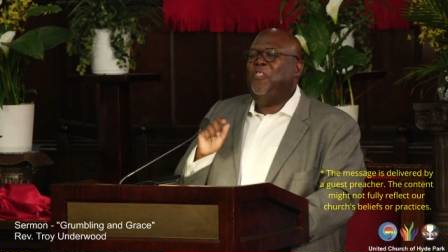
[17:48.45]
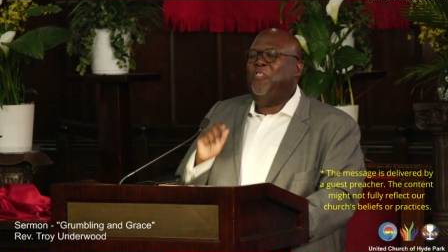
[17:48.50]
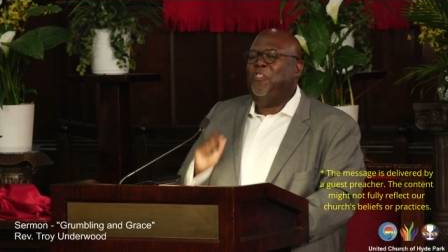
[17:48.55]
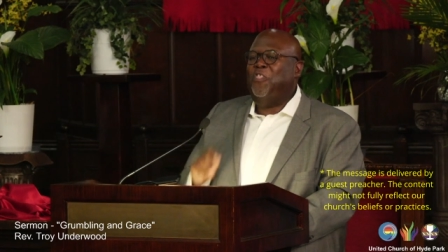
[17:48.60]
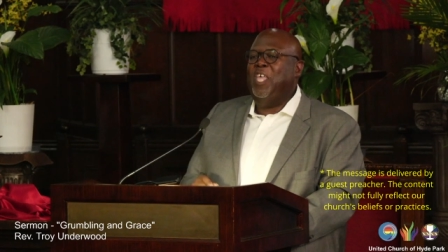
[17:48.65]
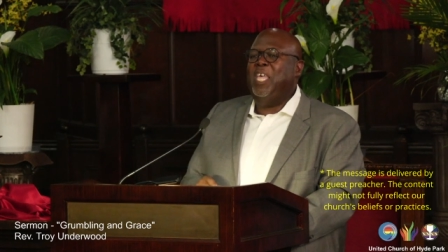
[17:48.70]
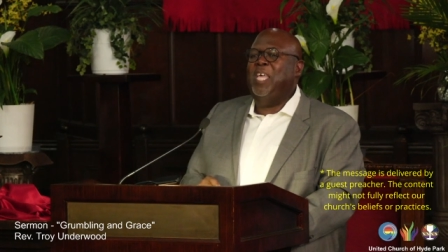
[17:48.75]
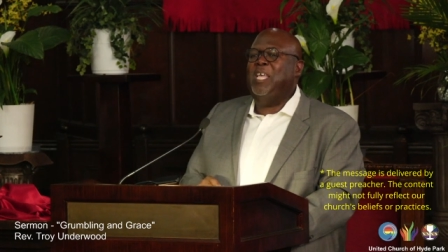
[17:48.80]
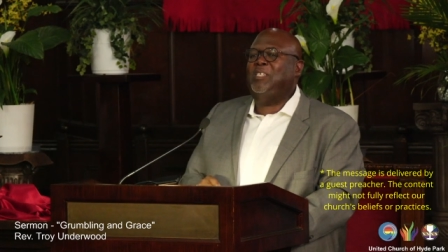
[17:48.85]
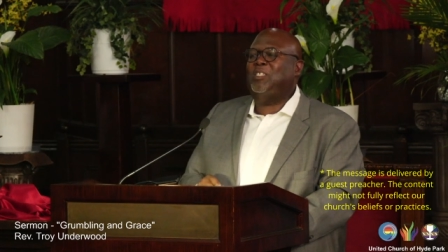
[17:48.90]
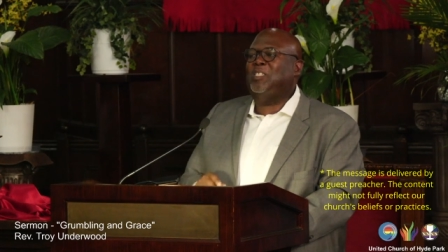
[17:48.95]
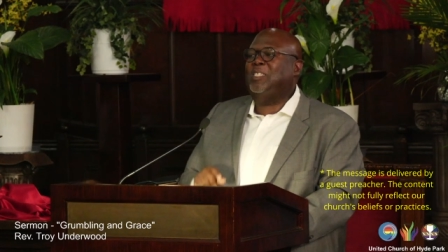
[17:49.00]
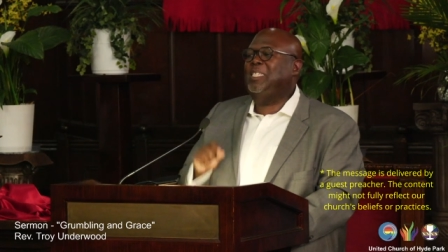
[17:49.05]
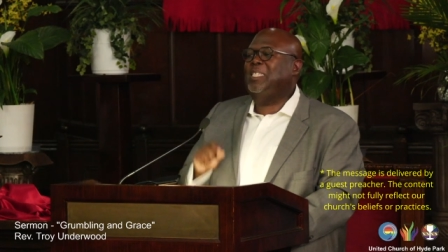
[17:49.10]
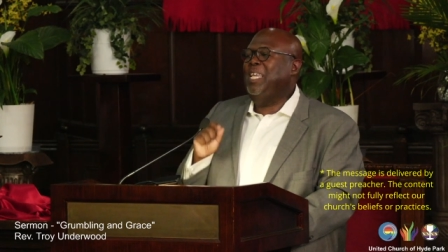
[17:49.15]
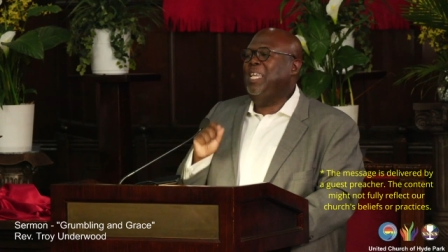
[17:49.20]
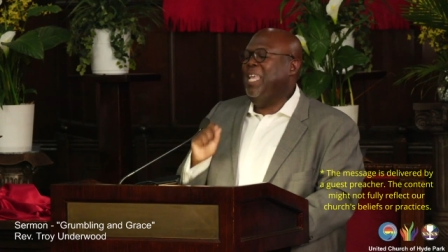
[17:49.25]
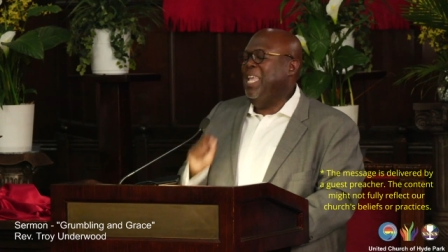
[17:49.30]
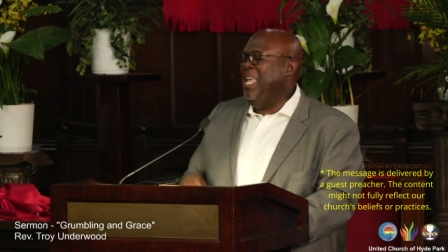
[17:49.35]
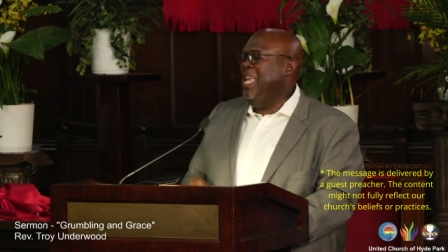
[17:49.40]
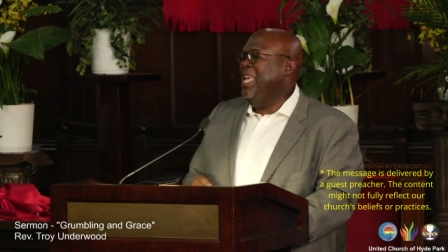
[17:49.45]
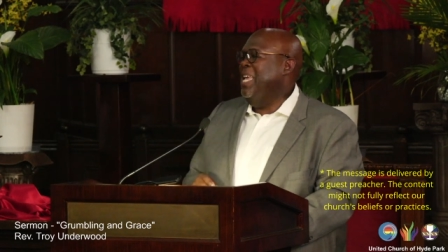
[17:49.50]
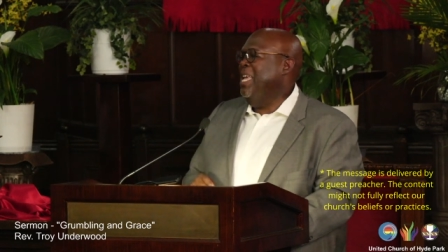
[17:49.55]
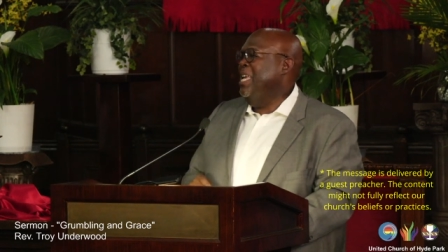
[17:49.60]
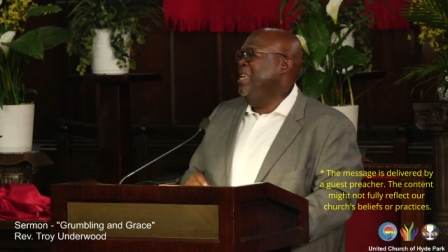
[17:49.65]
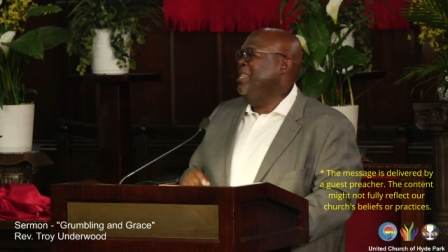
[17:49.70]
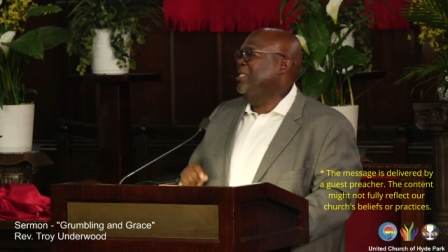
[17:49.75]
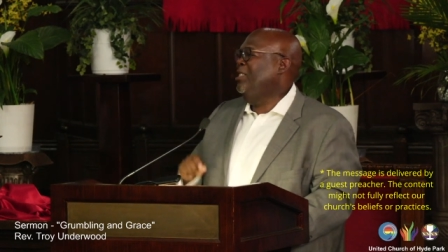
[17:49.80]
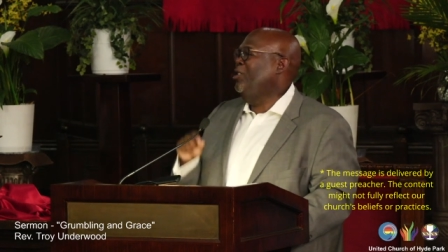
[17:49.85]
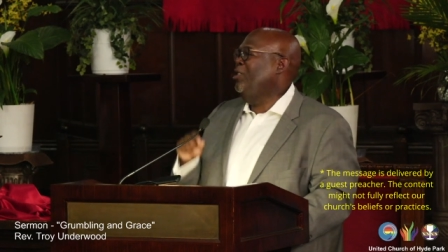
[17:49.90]
This
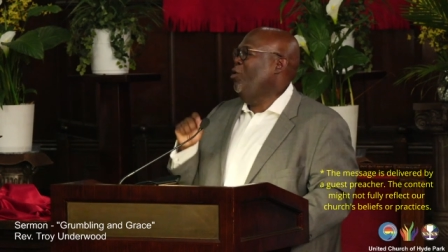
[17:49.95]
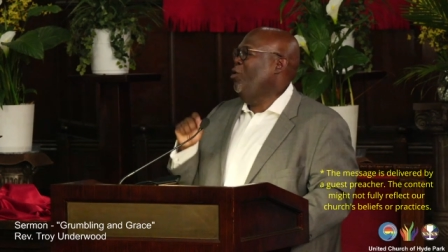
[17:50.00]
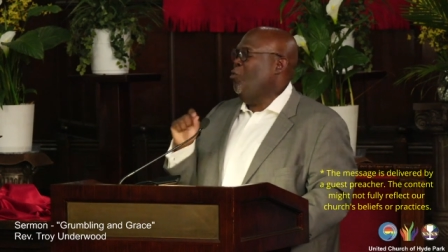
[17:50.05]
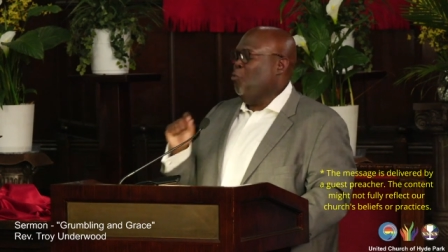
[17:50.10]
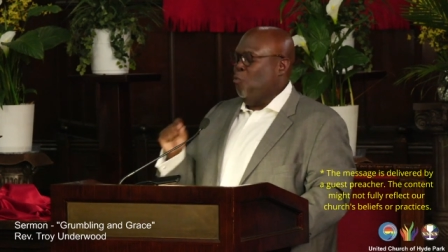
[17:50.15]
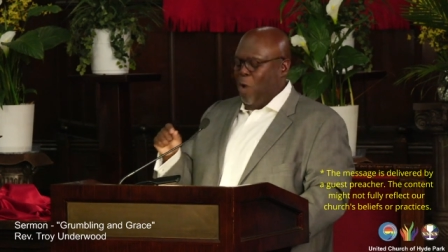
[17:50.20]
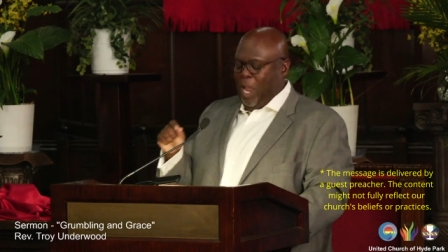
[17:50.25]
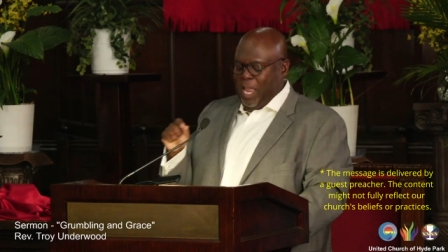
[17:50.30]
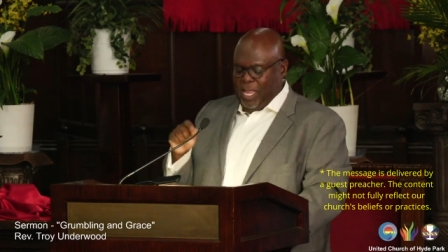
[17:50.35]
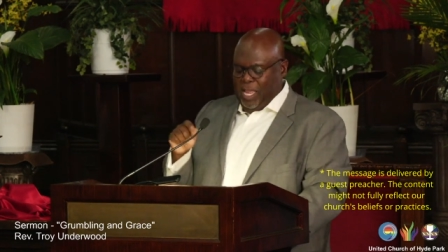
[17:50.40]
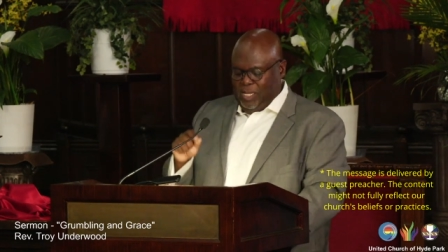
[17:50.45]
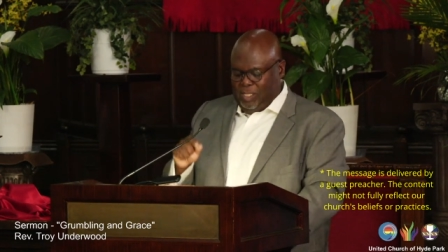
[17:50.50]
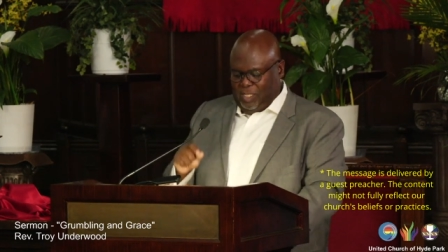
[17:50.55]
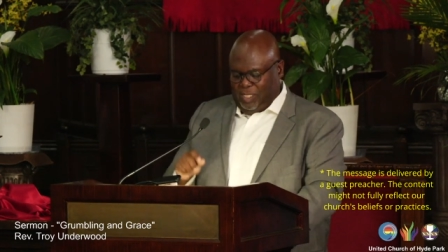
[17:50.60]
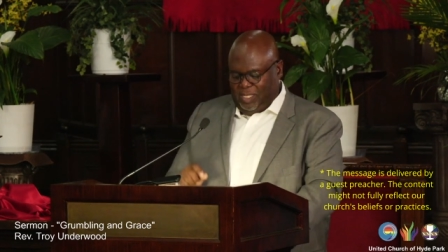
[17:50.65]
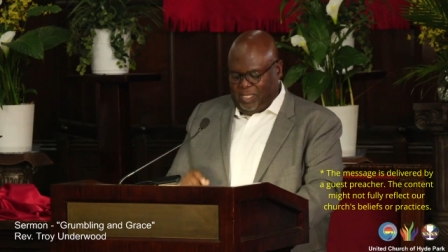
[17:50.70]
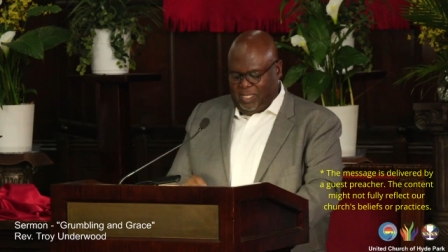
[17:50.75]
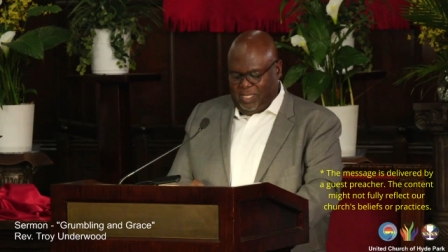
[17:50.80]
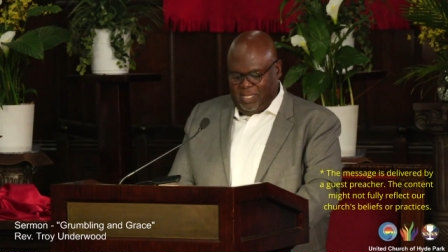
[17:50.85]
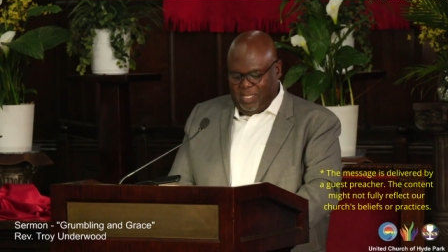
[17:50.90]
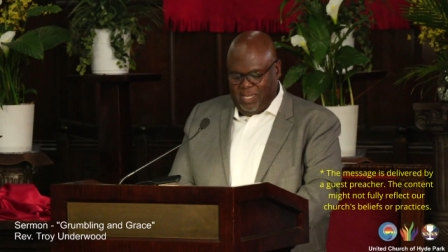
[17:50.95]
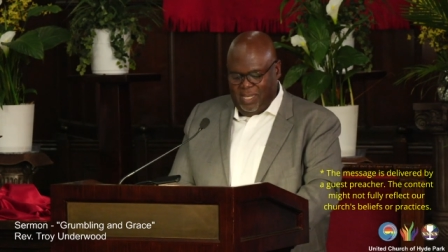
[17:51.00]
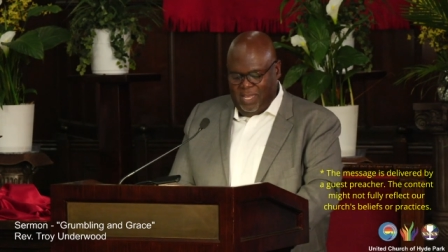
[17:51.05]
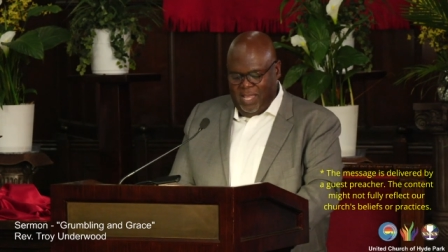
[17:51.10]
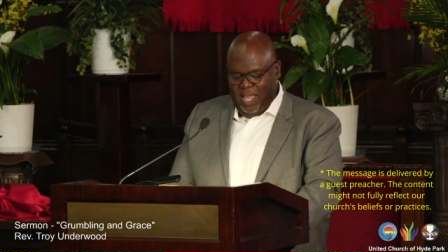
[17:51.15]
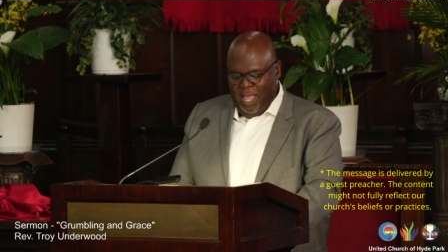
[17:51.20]
is grace.